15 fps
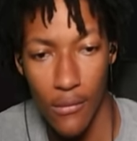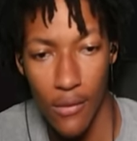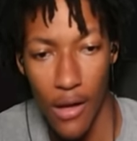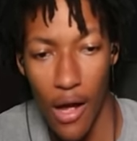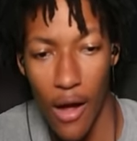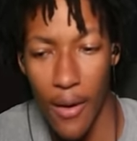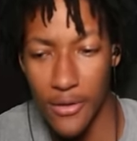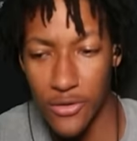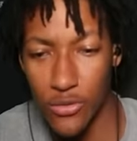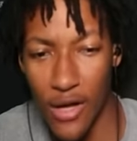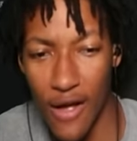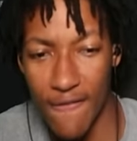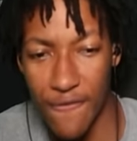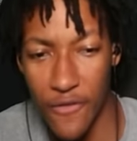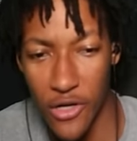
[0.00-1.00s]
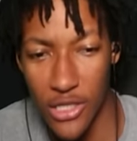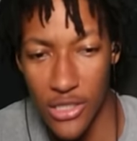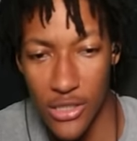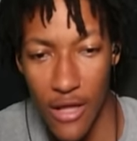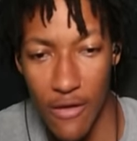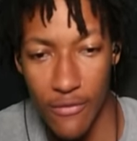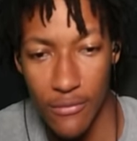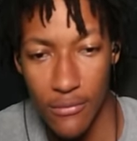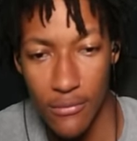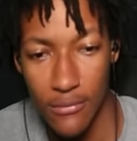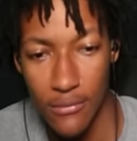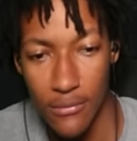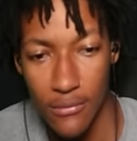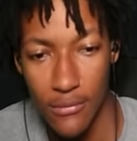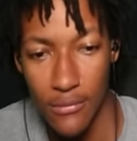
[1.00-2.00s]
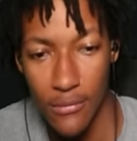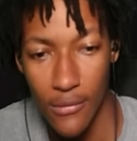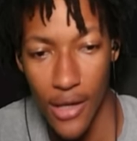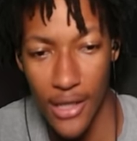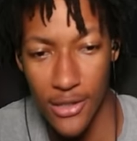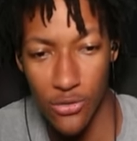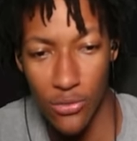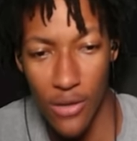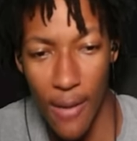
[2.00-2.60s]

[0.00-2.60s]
Oh, I still got footage left. I still got